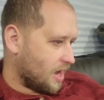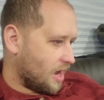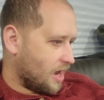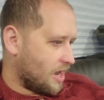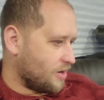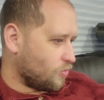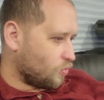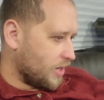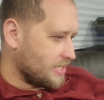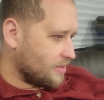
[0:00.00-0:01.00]

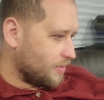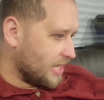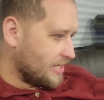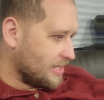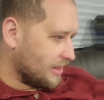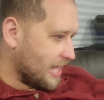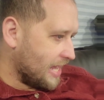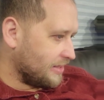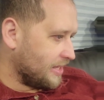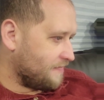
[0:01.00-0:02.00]
Unreasonably
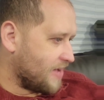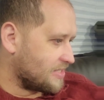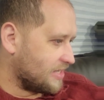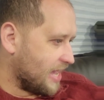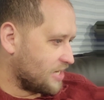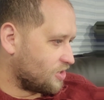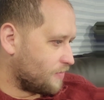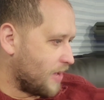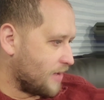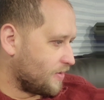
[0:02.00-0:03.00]
delaying the investigation or
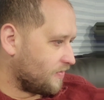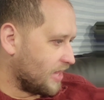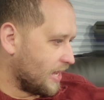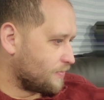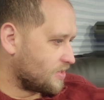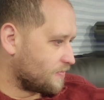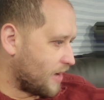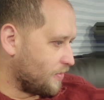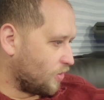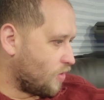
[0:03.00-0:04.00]
payment of claims
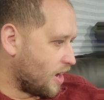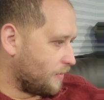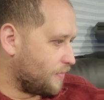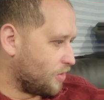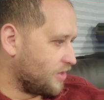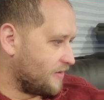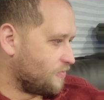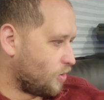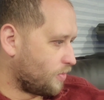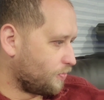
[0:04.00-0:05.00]
by requiring both a
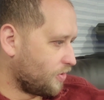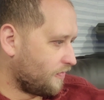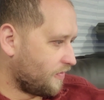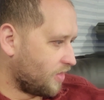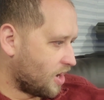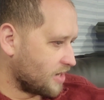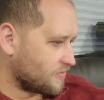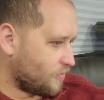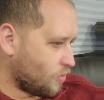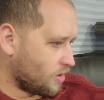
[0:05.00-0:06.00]
formal proof of loss
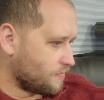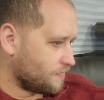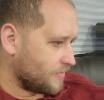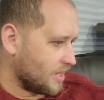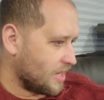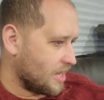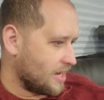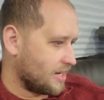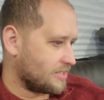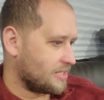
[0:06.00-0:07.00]
form
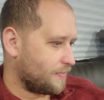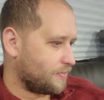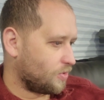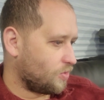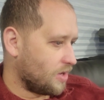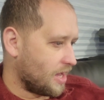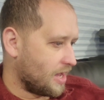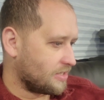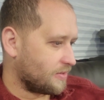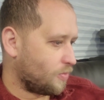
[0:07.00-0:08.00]
and
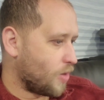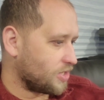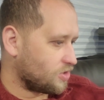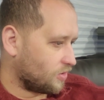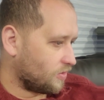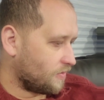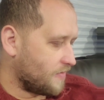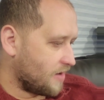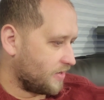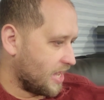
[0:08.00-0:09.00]
a sequential
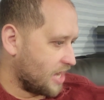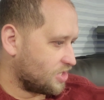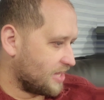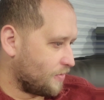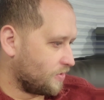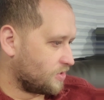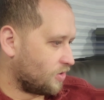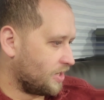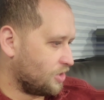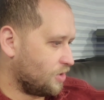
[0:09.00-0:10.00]
verification that would
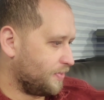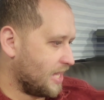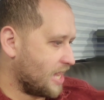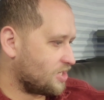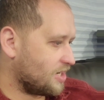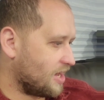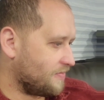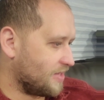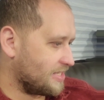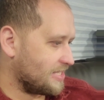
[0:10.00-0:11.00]
result in duplication
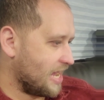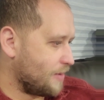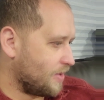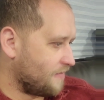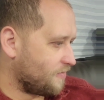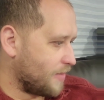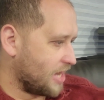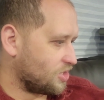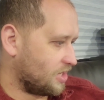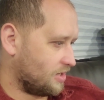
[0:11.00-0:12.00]
of the same
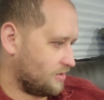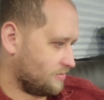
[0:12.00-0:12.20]
information